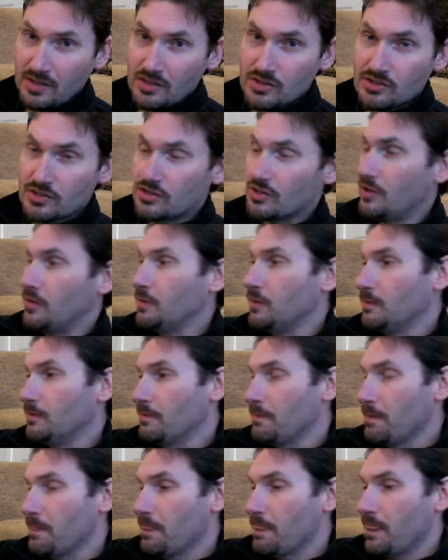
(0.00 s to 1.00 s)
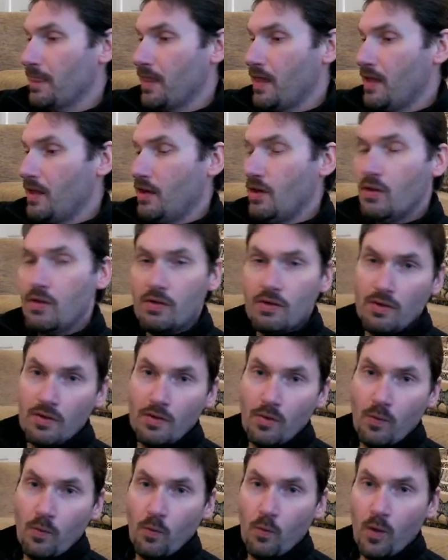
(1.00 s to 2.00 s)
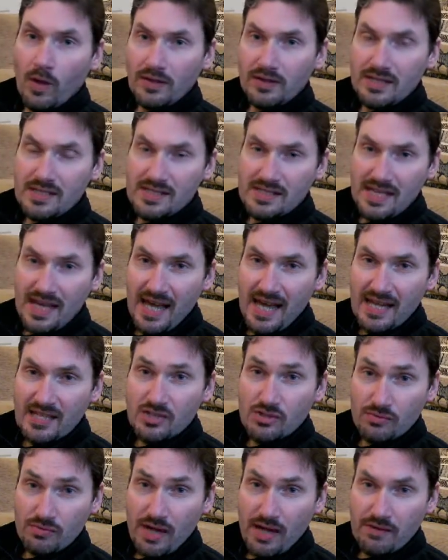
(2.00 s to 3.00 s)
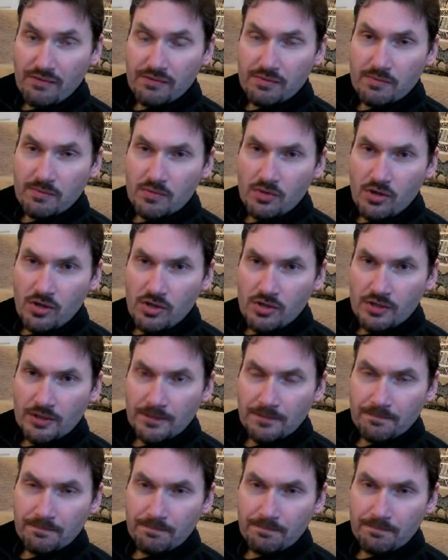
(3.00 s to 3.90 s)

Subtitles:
So, what decides right from wrong?